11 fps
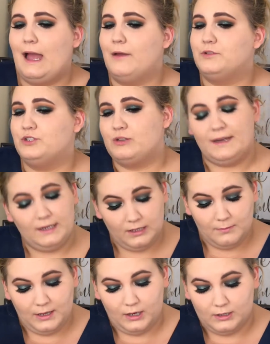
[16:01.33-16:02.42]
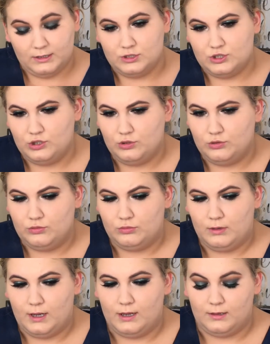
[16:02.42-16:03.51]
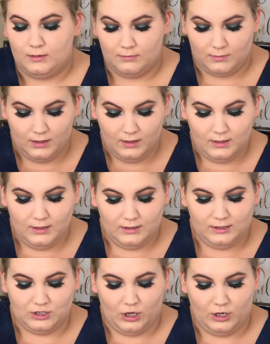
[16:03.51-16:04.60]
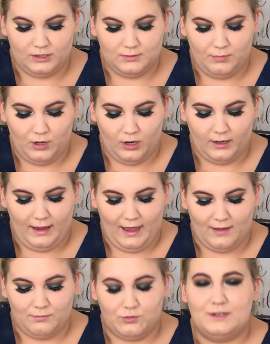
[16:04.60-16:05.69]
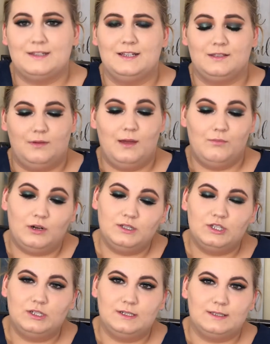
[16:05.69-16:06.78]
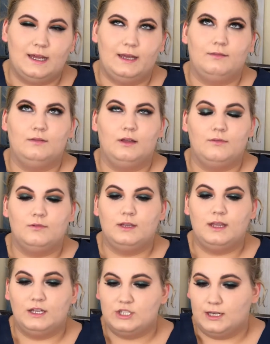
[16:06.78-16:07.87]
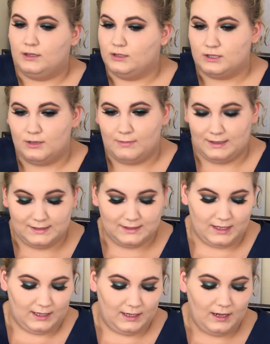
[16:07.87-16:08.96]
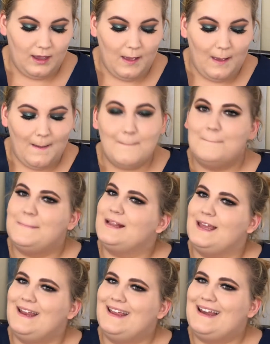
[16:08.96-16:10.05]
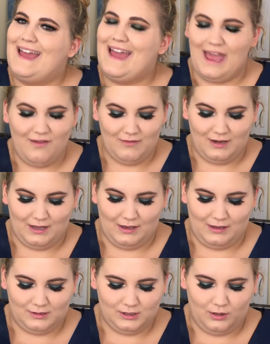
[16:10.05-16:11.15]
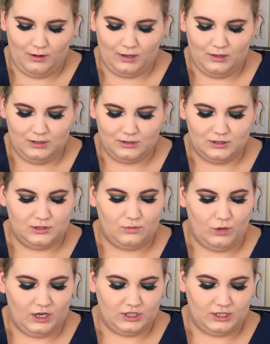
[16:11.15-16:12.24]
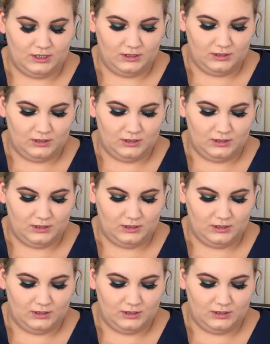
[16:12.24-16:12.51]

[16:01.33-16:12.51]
I was trying to compare it to the Tarte Park Ave Princess Matte bronzer because I love the way that shade looks on my skin. They didn't have any, so I couldn't swatch it.